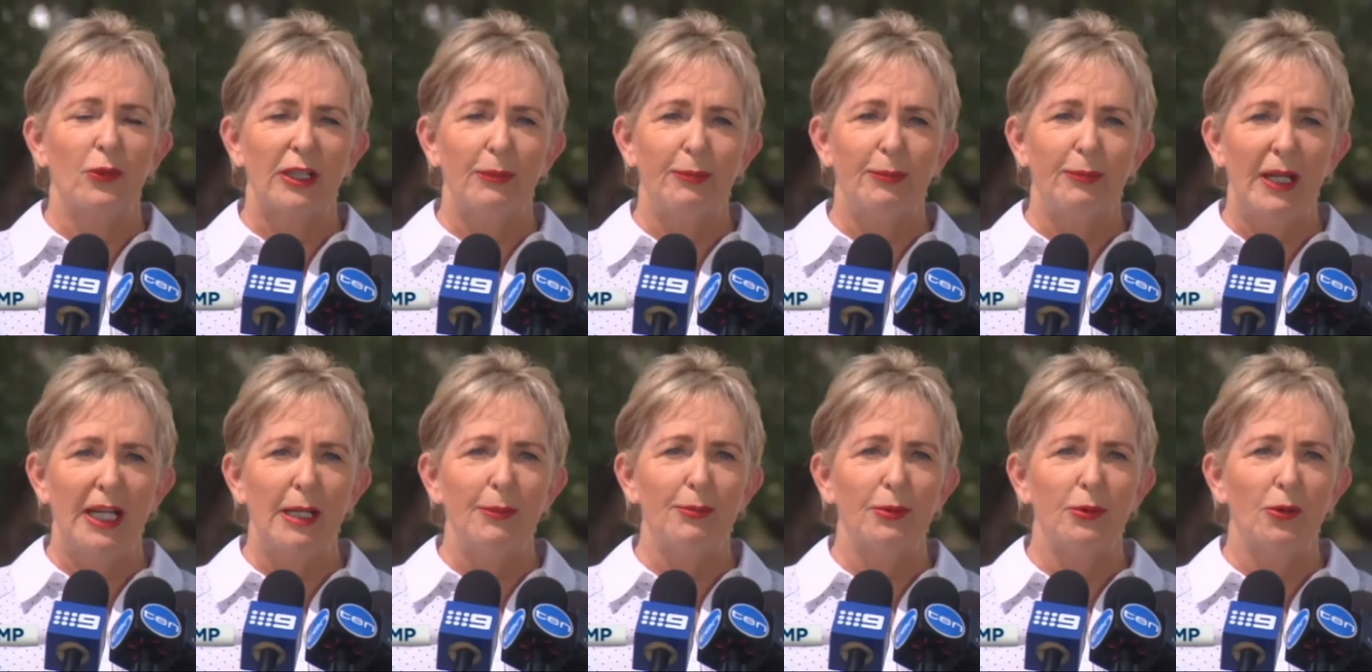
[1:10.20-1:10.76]
with
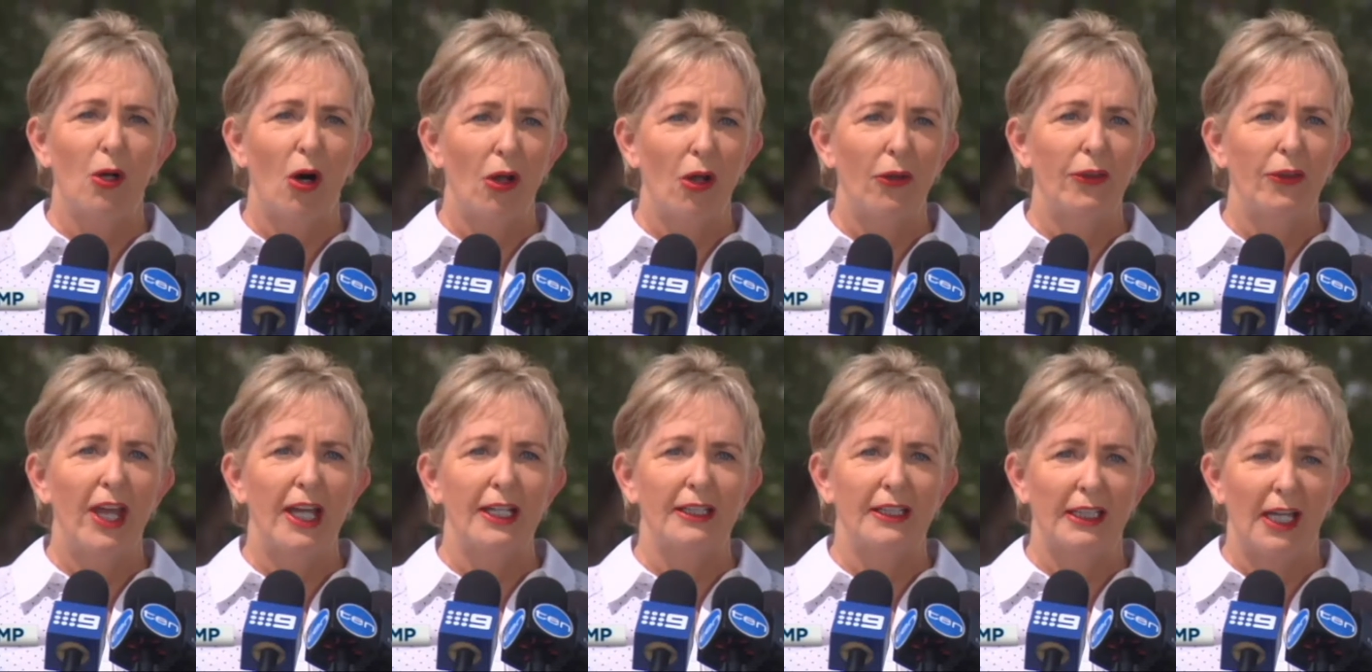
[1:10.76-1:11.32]
people on
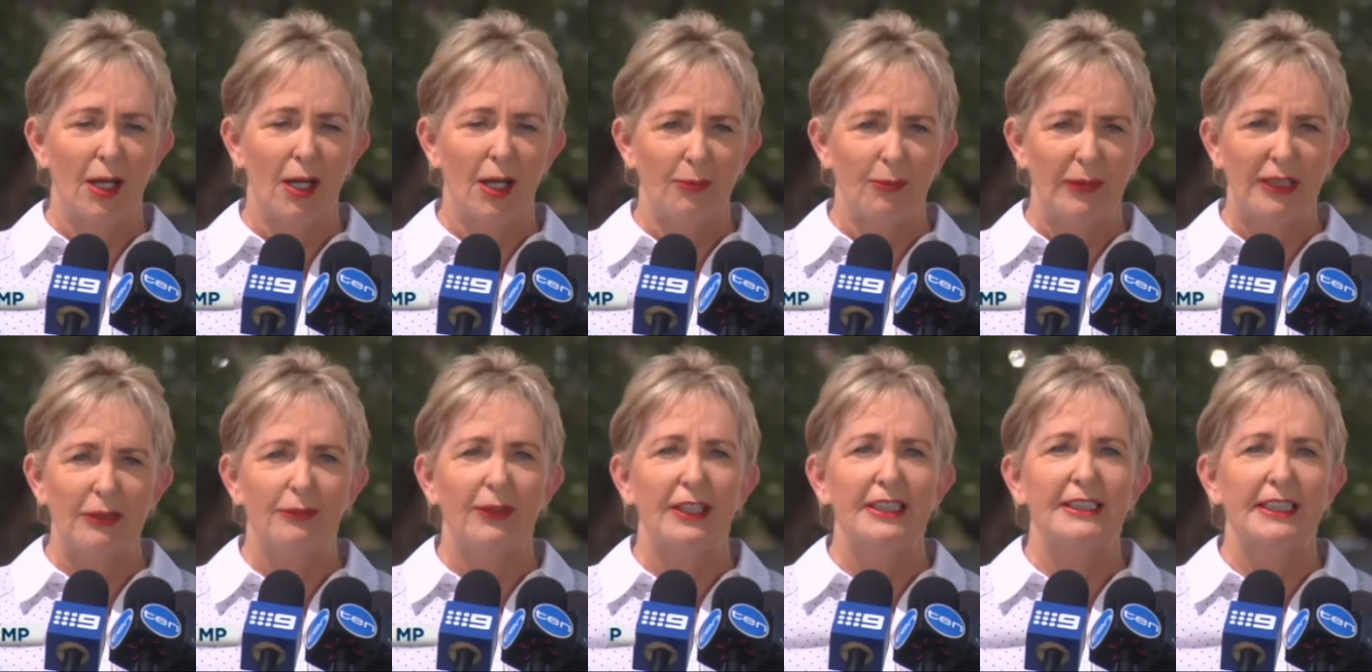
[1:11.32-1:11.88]
that um,
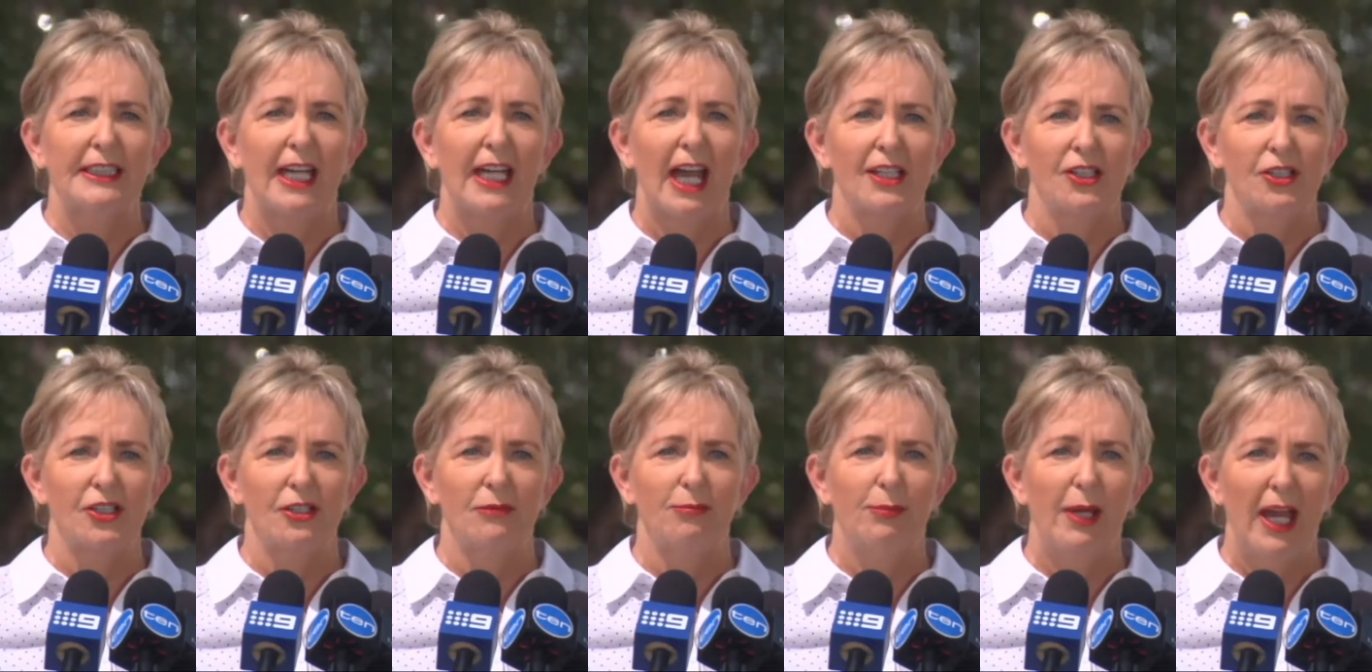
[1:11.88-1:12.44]

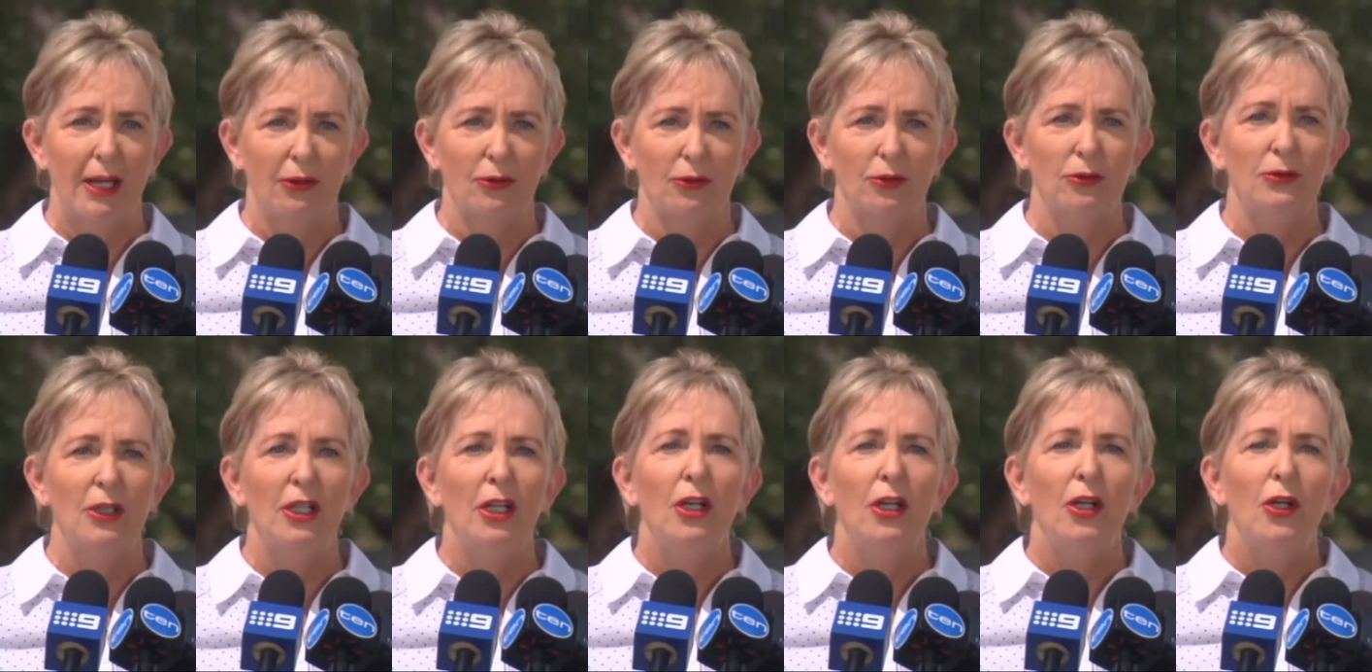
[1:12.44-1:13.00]
investigation panel
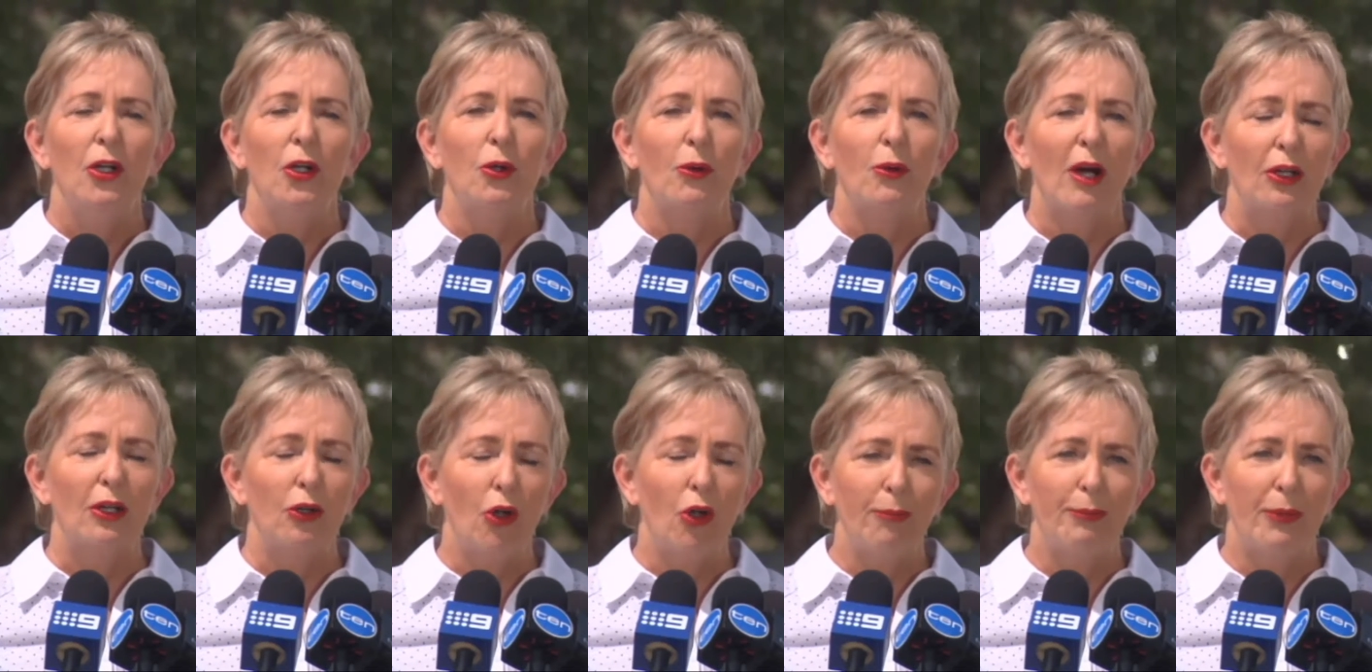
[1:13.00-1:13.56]
who are
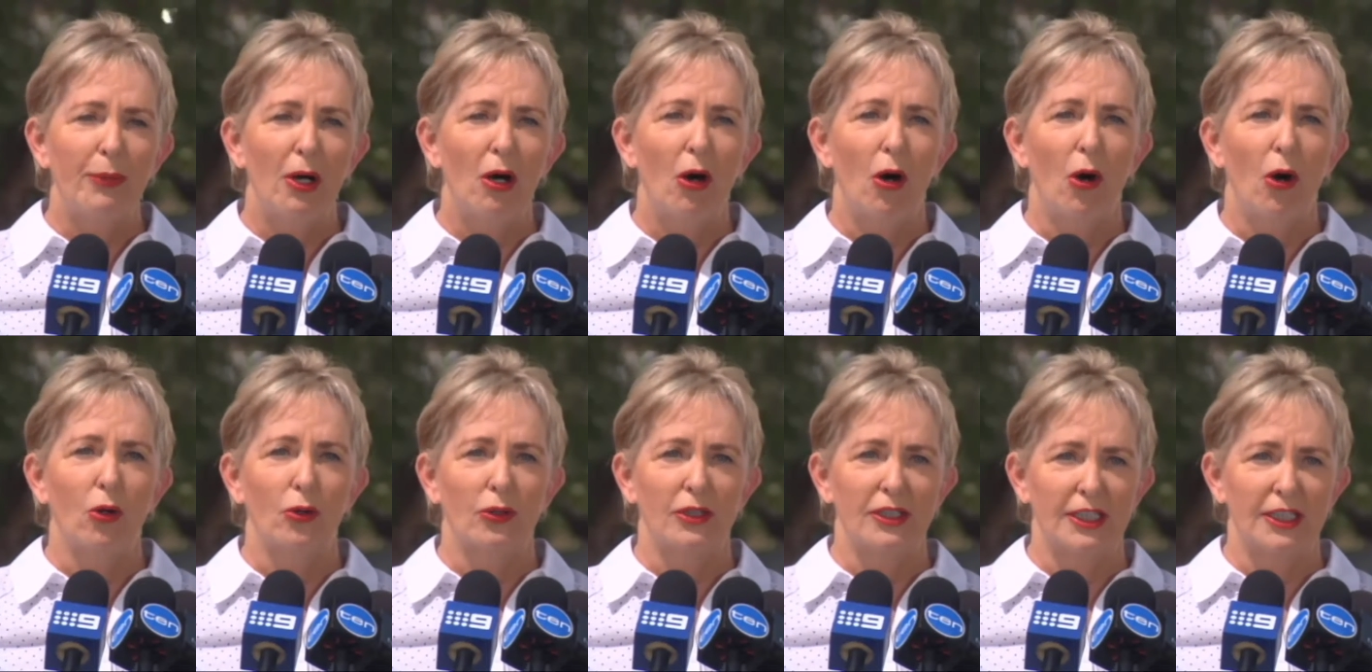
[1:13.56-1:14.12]
not
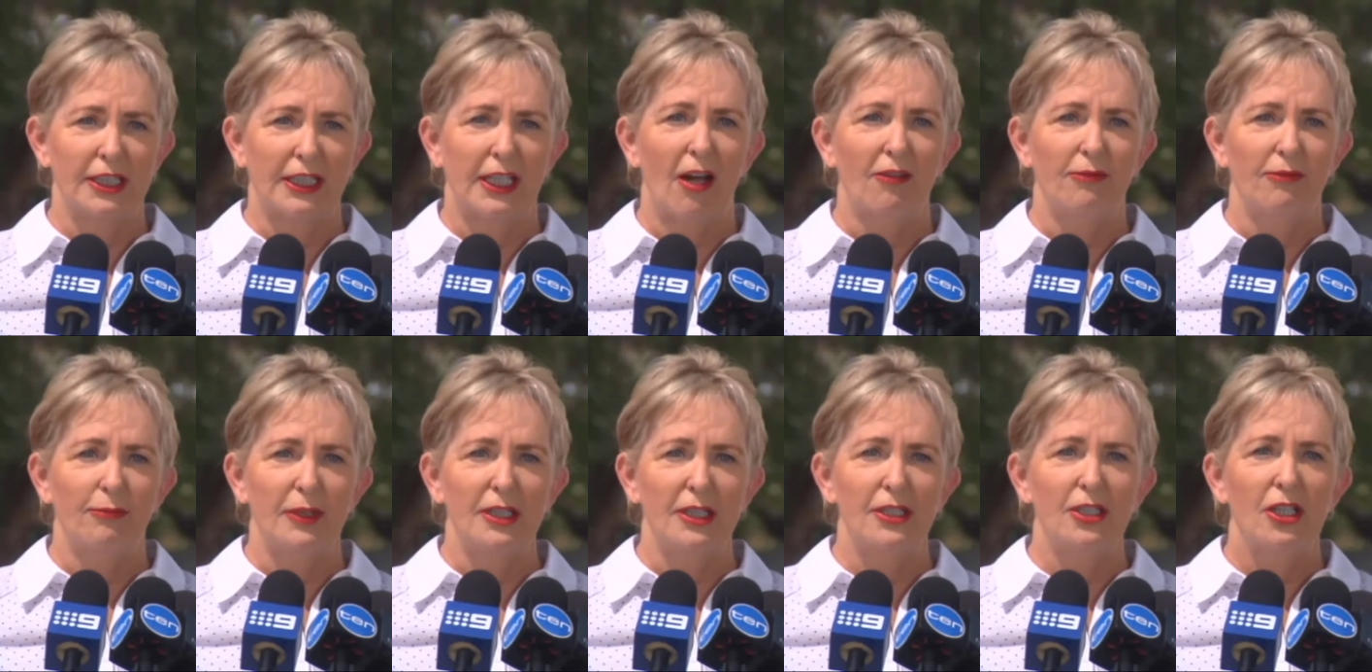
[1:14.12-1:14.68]
beholden to
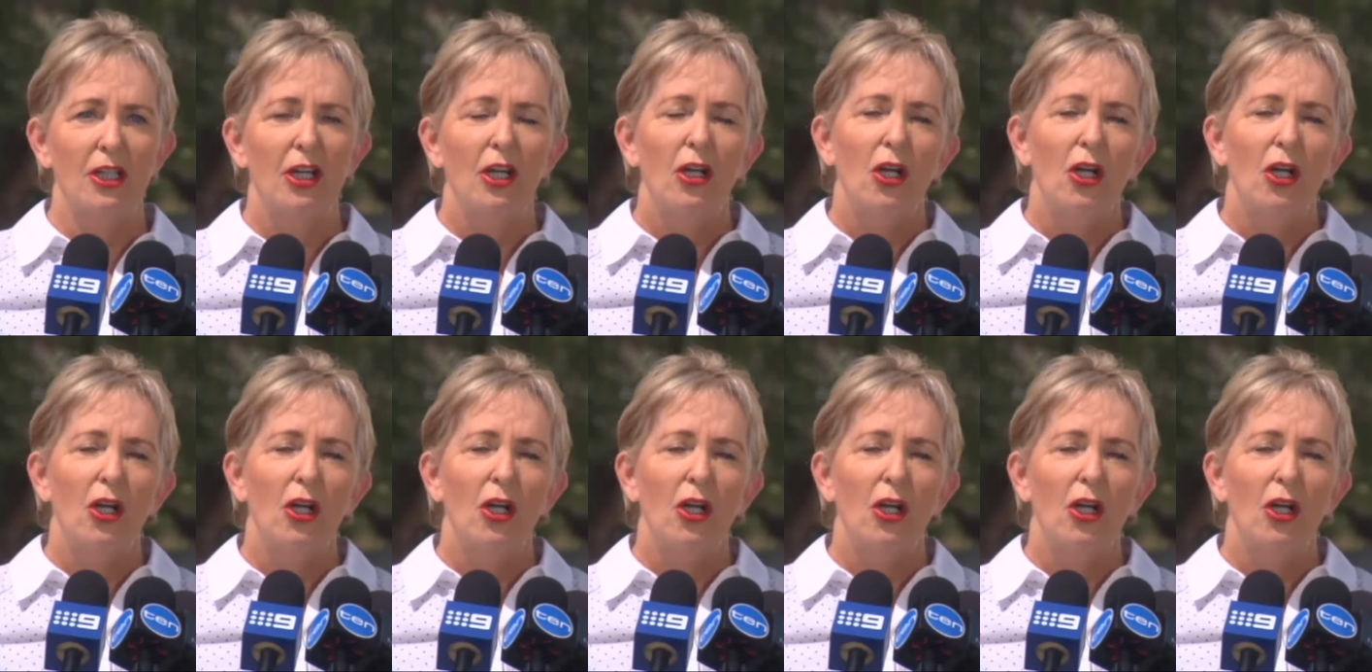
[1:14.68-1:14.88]
government,